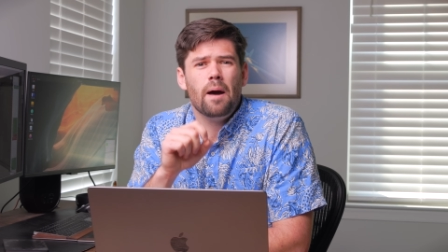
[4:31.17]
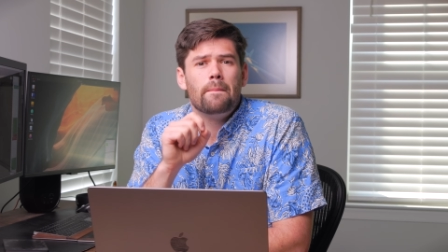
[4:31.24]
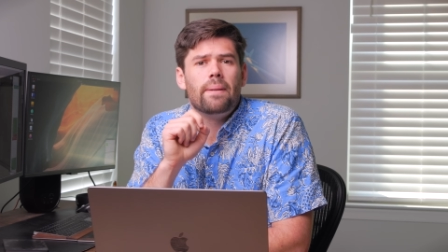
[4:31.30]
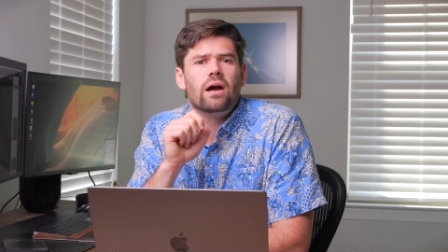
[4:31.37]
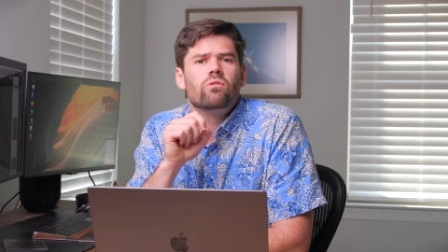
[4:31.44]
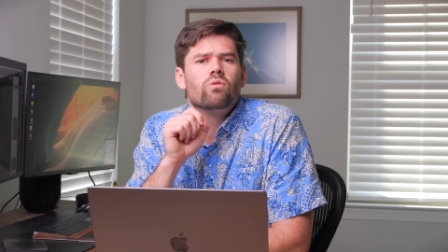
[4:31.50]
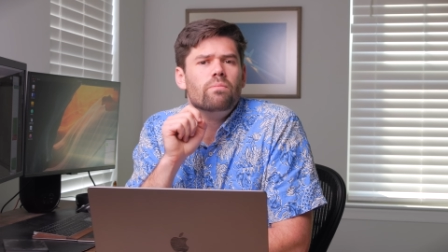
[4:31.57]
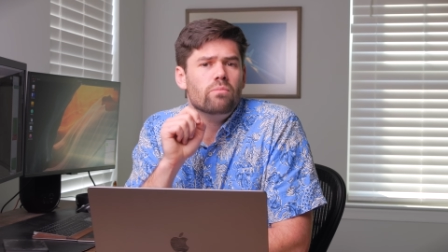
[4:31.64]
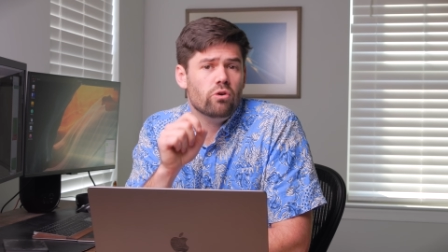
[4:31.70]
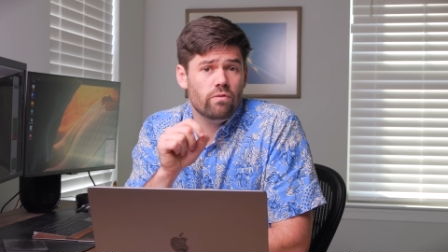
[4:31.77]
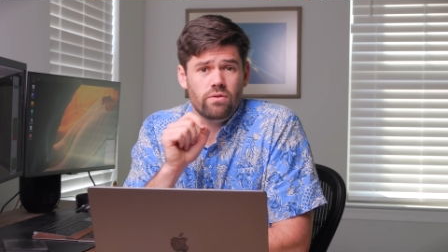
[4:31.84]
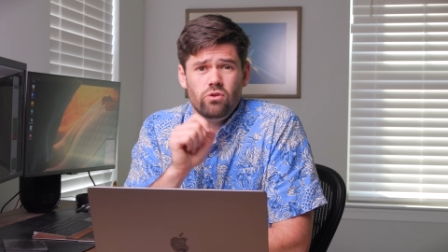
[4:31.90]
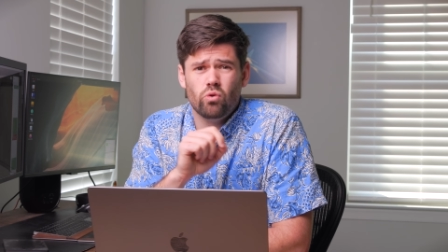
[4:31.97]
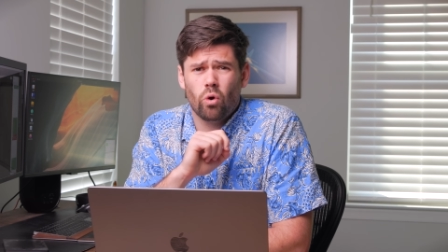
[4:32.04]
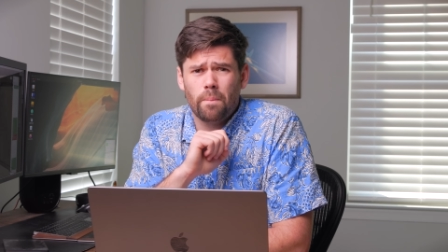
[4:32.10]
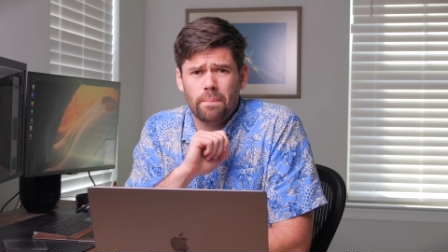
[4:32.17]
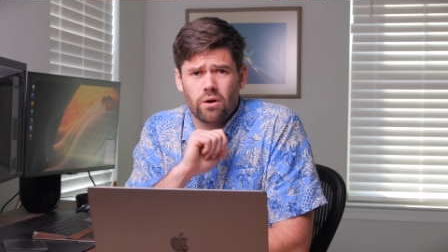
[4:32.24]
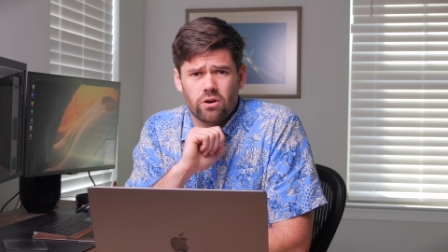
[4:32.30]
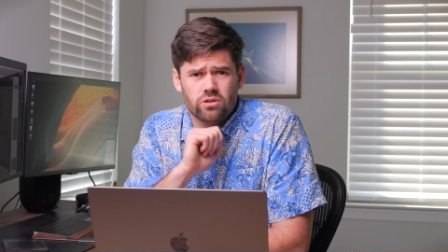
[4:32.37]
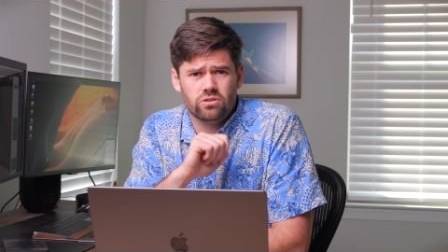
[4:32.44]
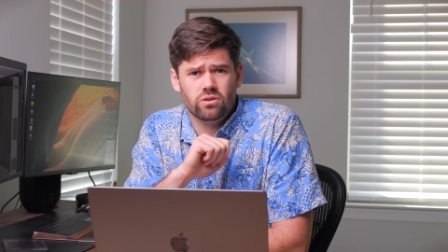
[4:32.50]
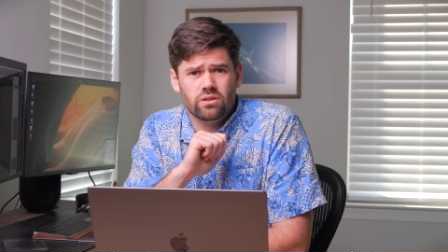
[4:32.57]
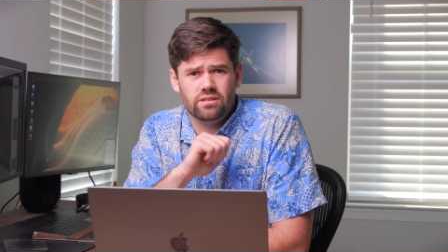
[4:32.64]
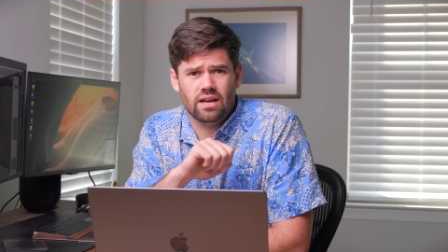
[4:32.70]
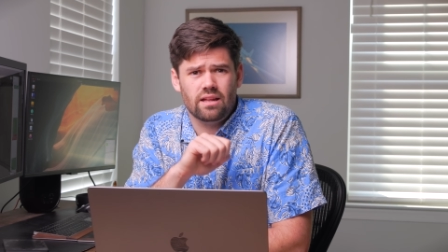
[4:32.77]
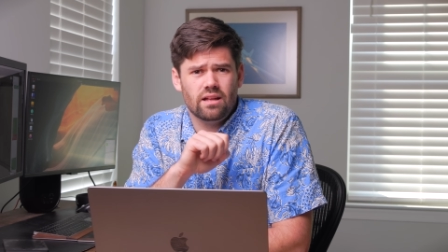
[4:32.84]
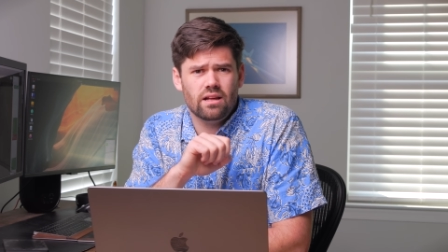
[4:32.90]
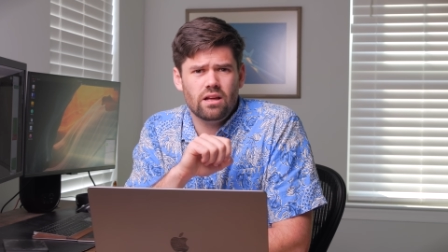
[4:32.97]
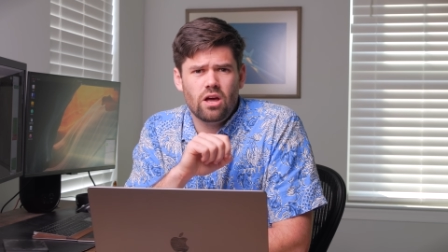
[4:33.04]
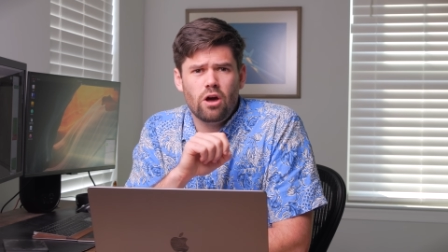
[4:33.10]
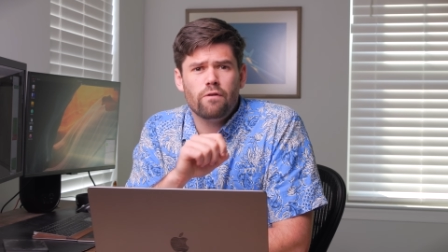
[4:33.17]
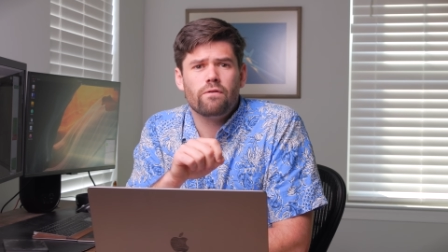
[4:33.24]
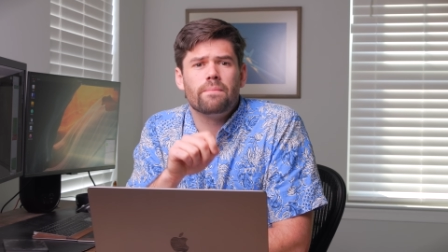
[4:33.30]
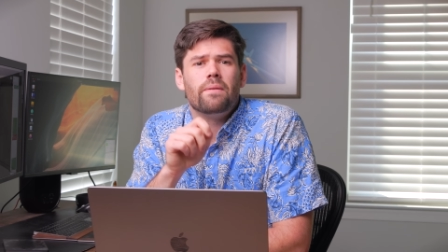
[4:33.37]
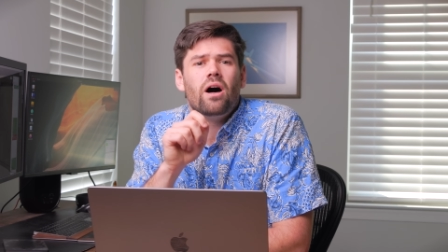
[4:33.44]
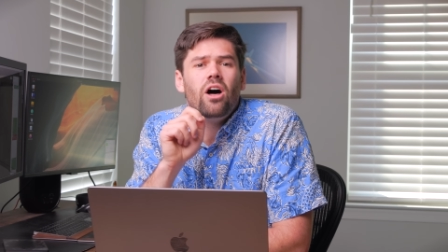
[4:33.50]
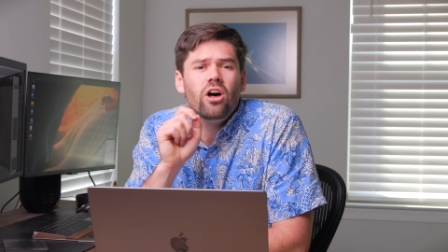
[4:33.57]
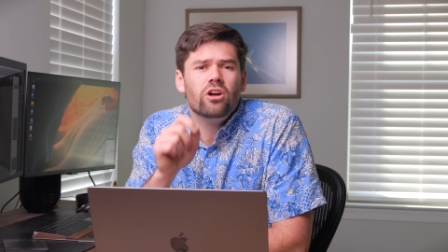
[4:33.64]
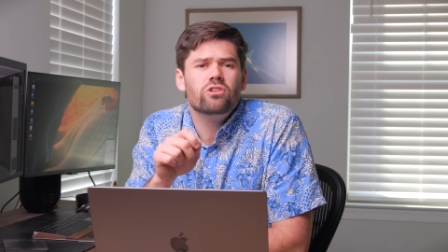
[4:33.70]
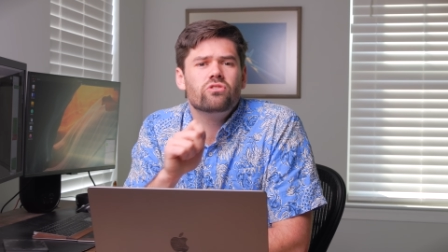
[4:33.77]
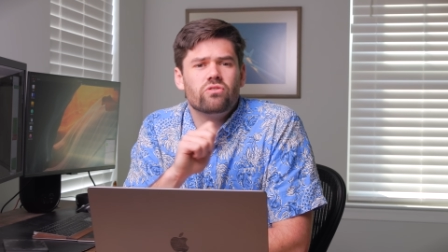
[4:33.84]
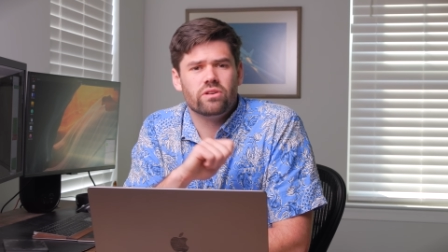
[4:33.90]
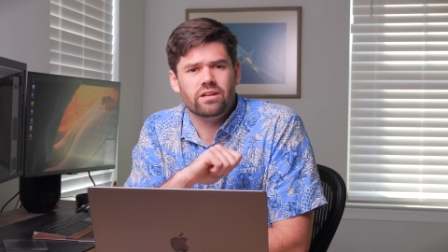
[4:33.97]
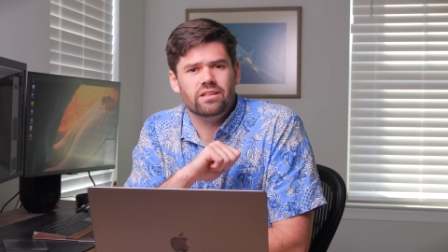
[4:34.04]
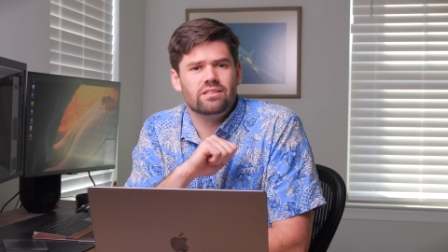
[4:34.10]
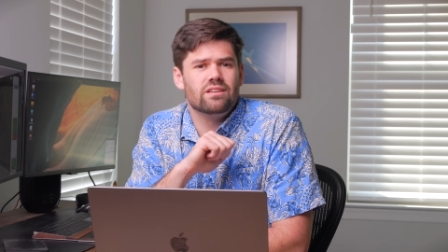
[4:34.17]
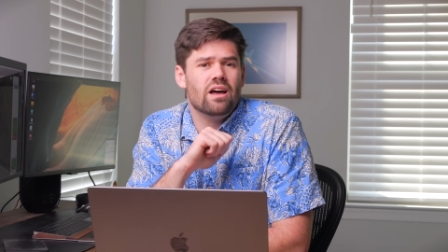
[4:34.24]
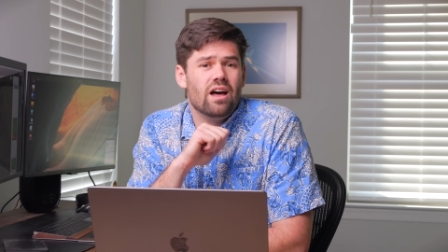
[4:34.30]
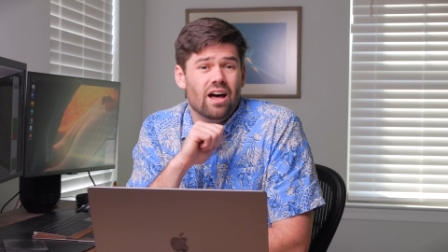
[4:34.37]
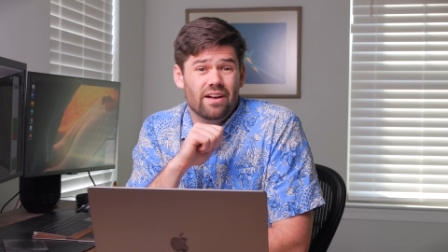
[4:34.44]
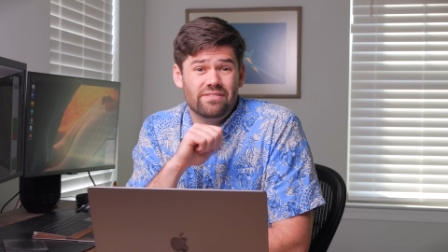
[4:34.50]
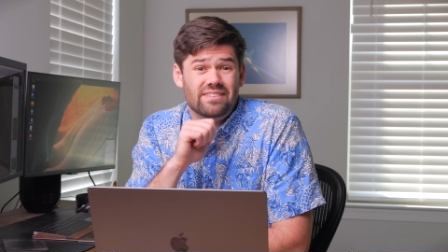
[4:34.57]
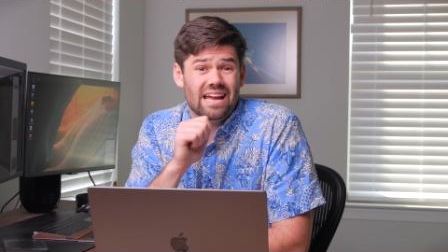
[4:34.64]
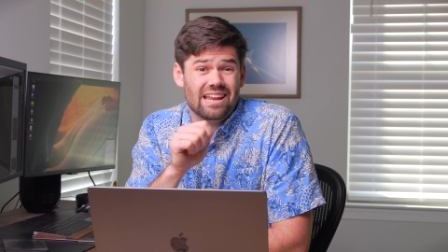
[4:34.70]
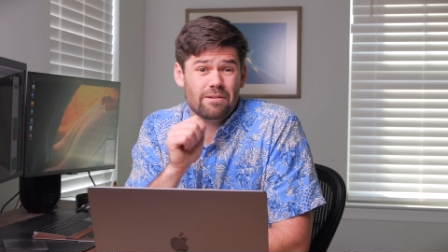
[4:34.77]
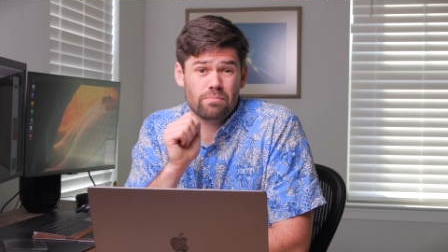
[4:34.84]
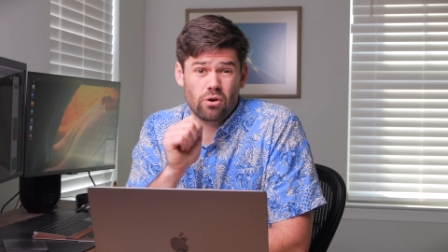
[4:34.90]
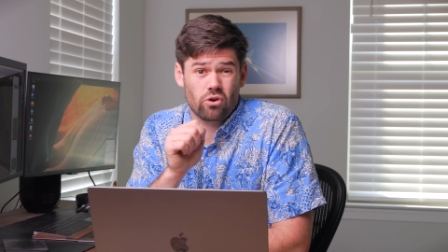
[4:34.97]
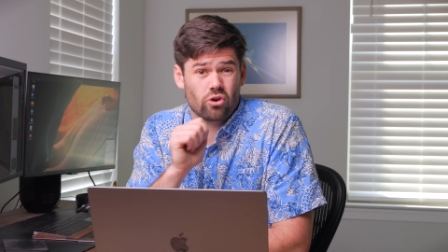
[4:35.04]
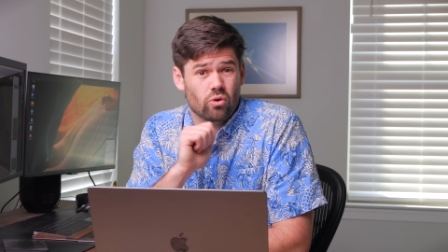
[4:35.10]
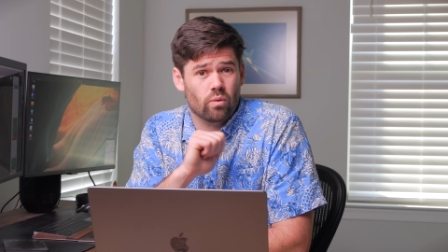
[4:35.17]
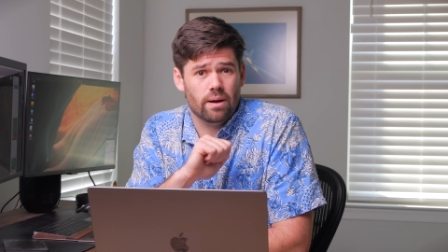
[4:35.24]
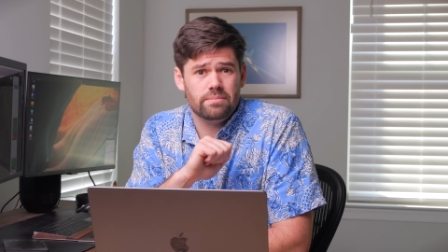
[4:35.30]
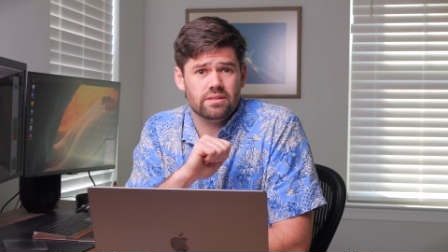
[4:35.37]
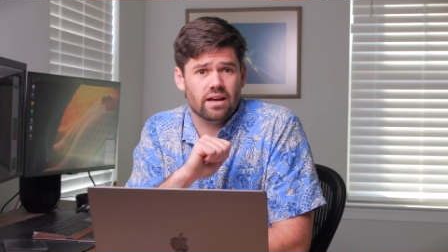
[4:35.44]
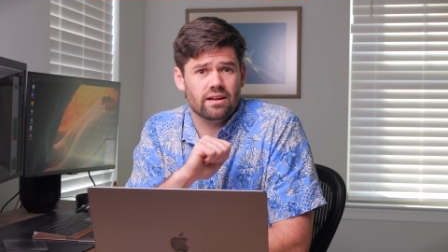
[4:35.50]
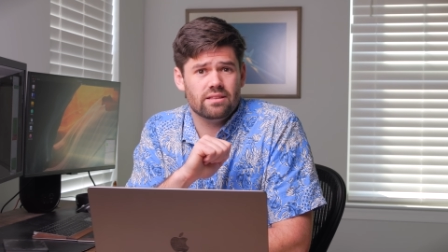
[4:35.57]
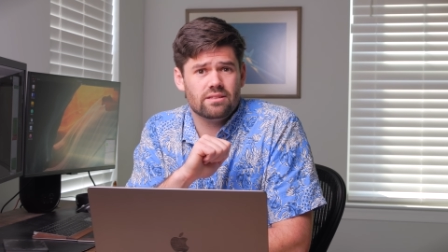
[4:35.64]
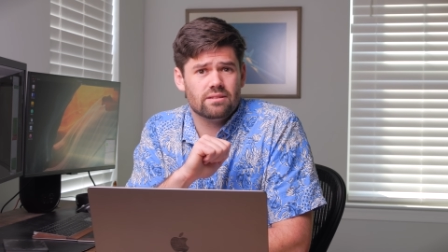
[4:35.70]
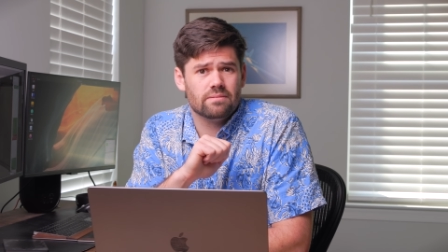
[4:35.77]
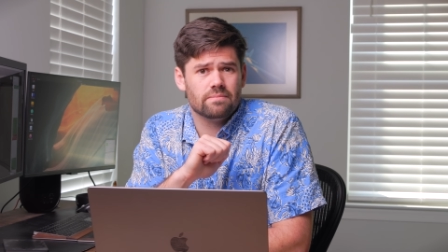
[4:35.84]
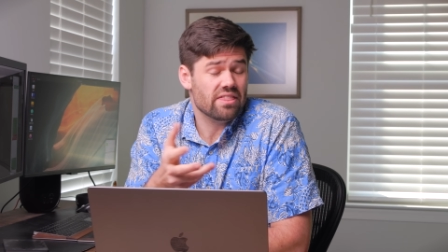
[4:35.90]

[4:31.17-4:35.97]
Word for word: by removing your personal data from hundreds of data broker websites.